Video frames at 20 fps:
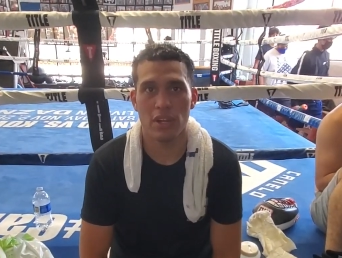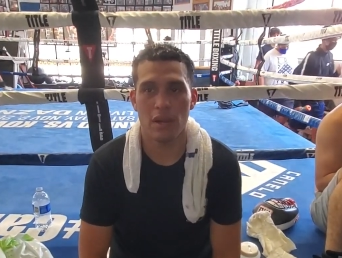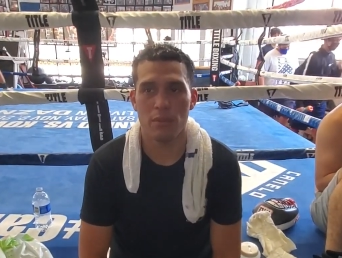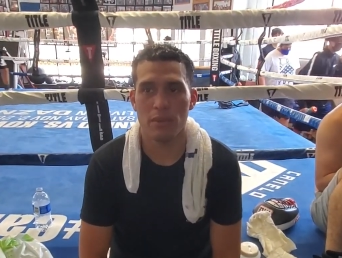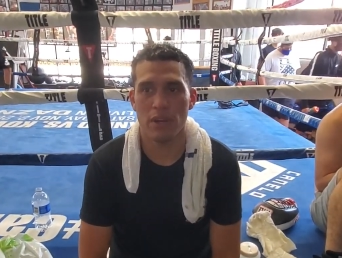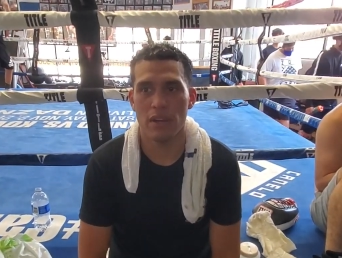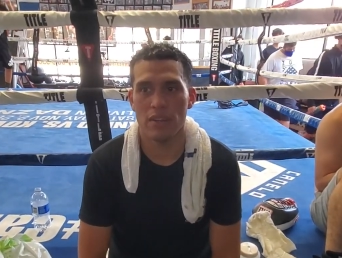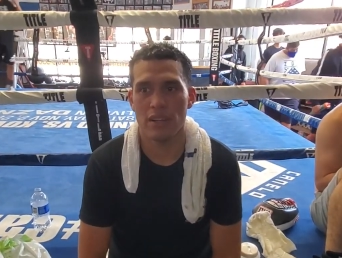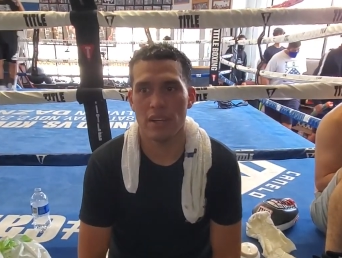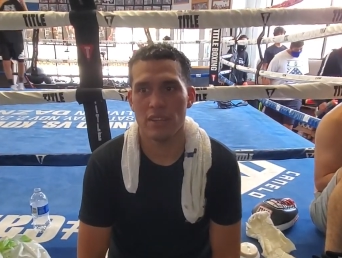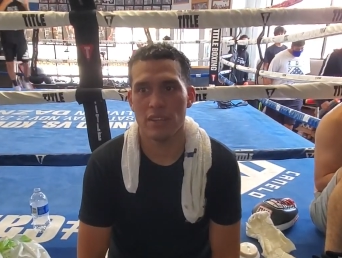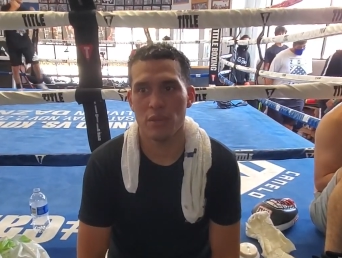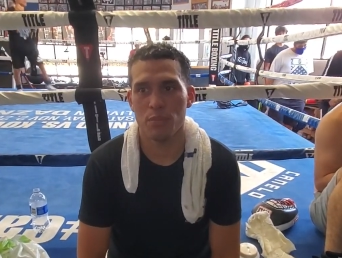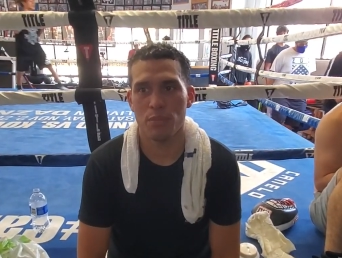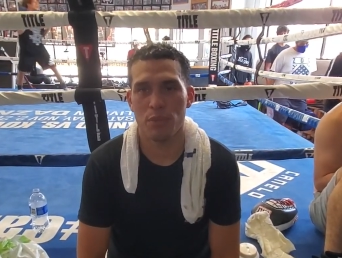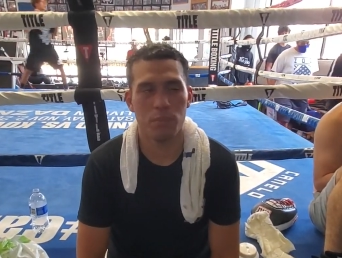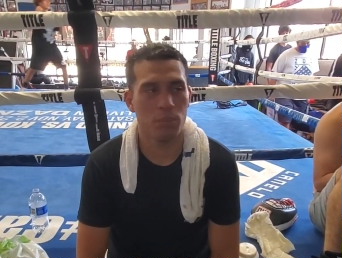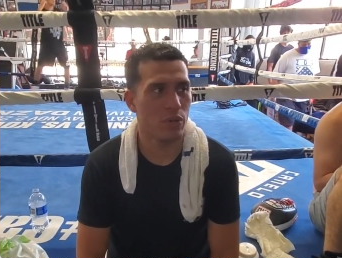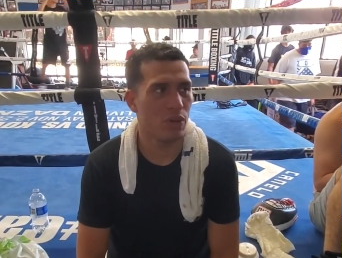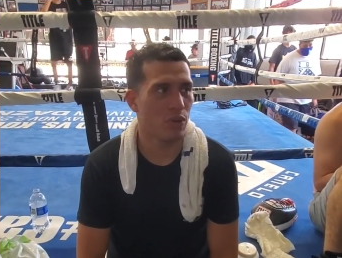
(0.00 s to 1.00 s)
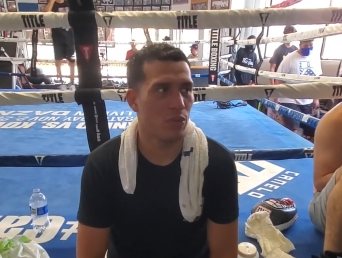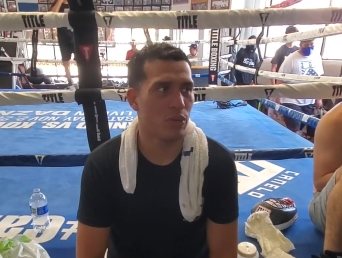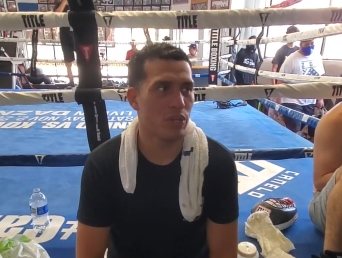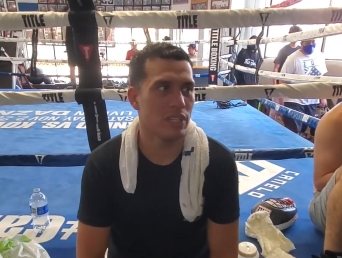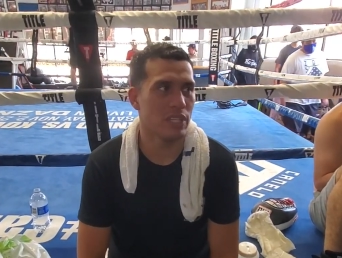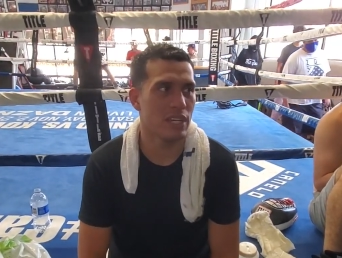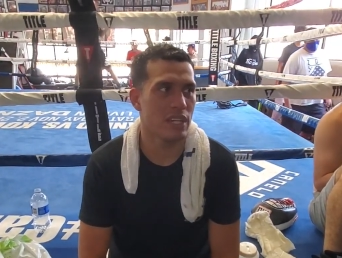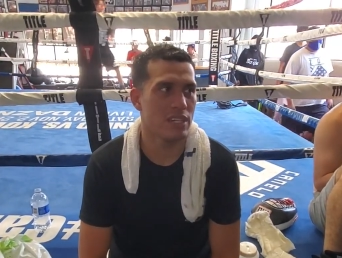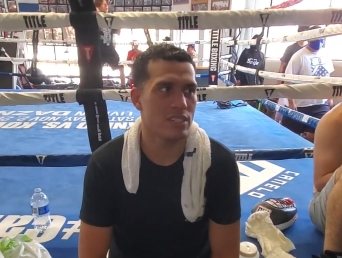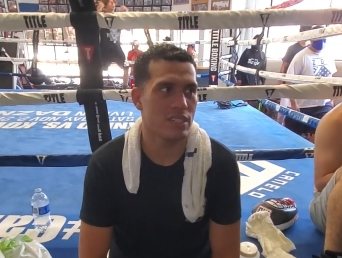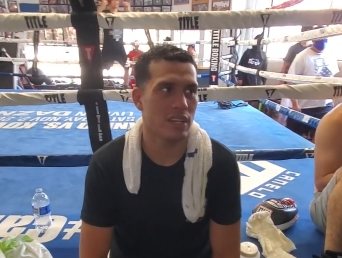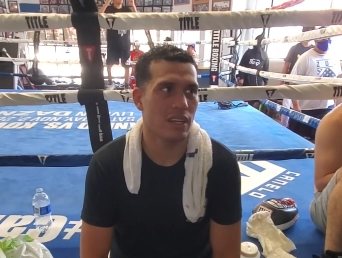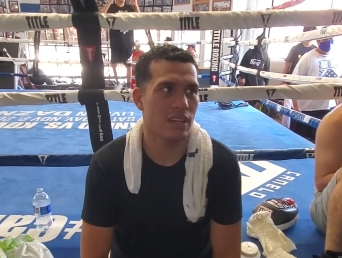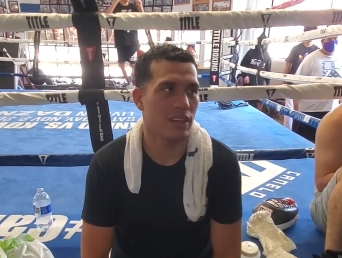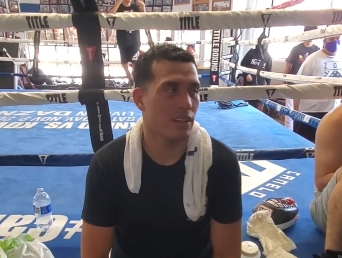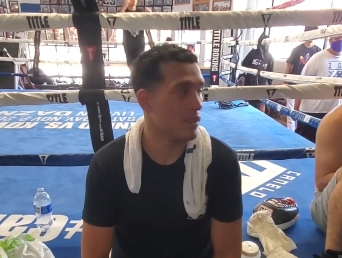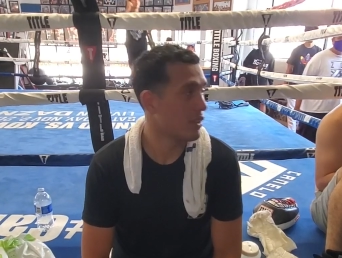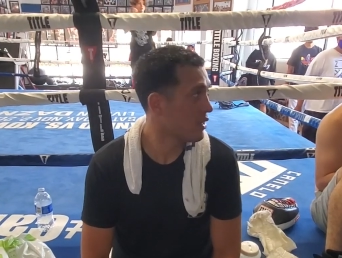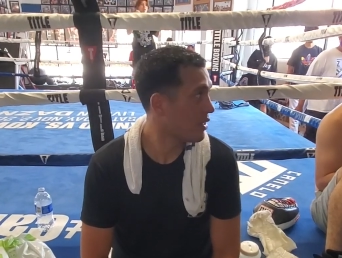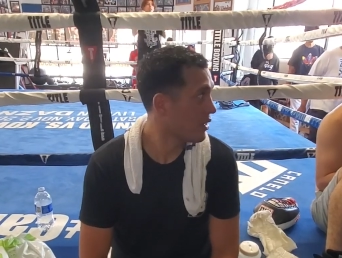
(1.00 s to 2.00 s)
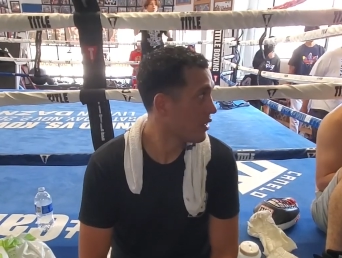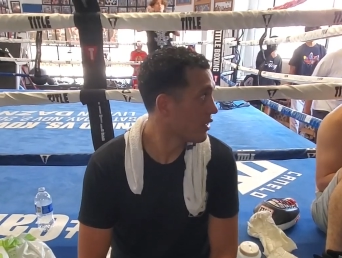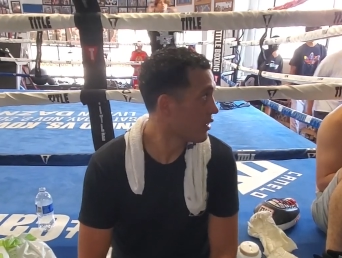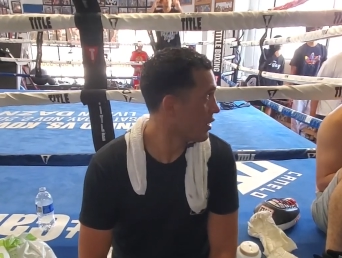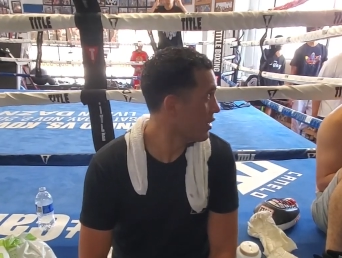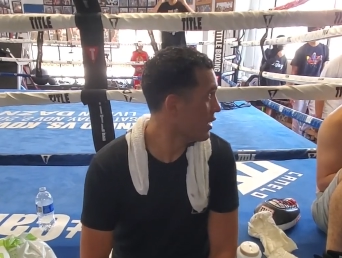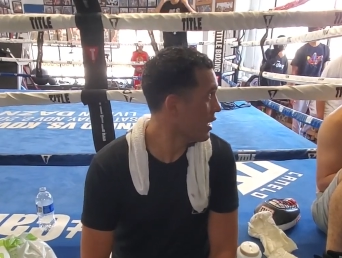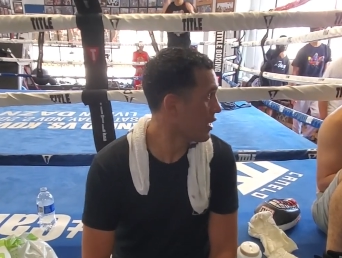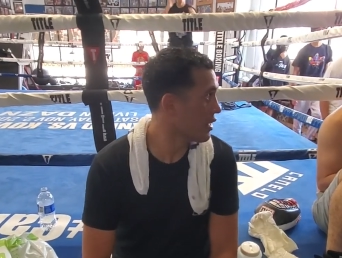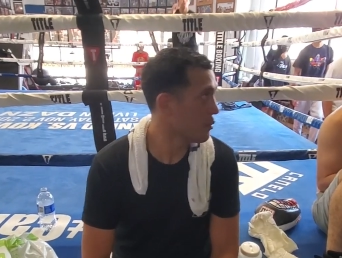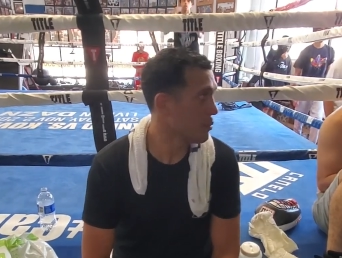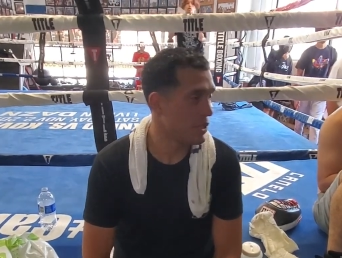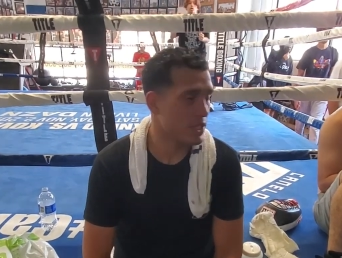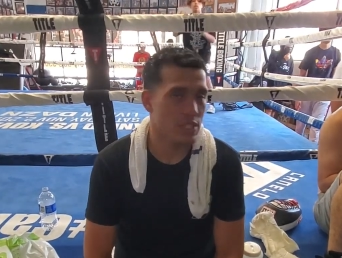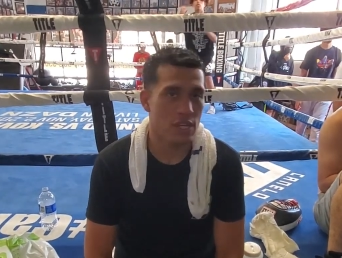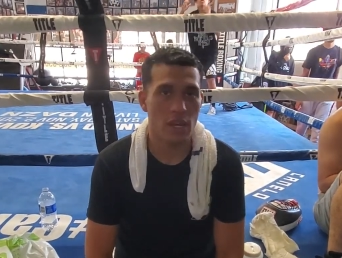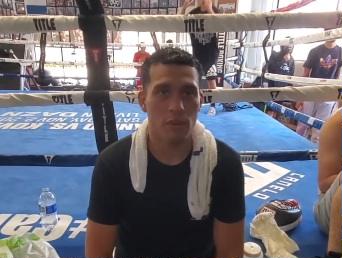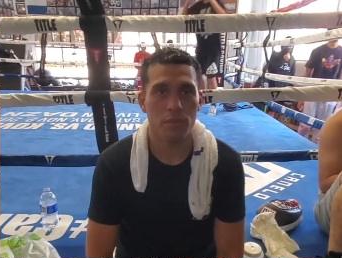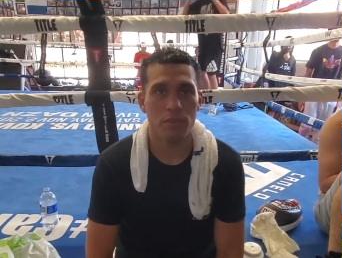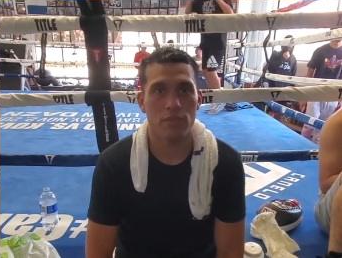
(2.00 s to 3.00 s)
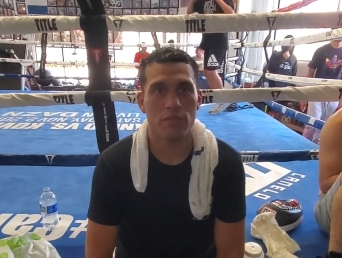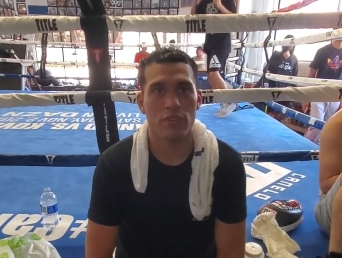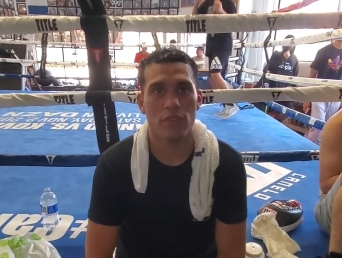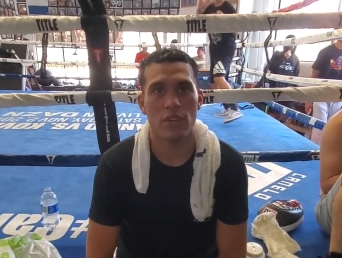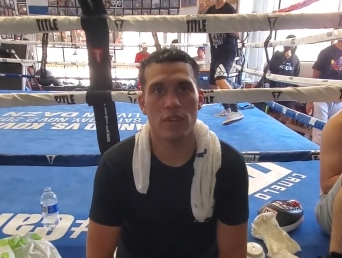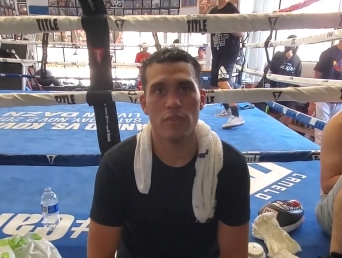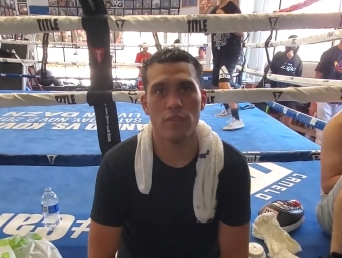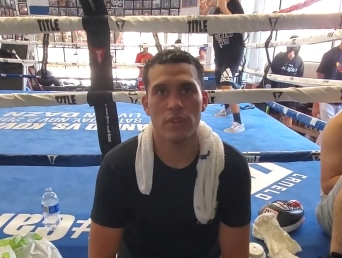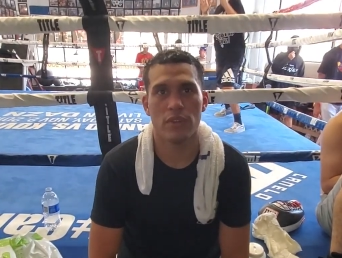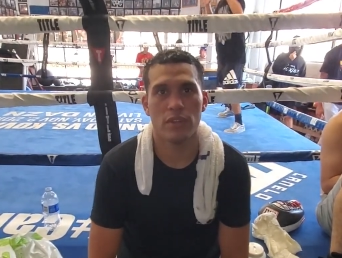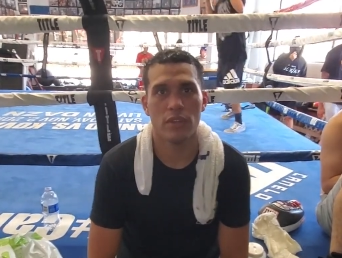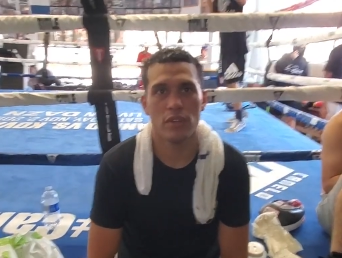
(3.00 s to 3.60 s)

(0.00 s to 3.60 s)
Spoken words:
I think people don't realize that you're not gonna be champion forever.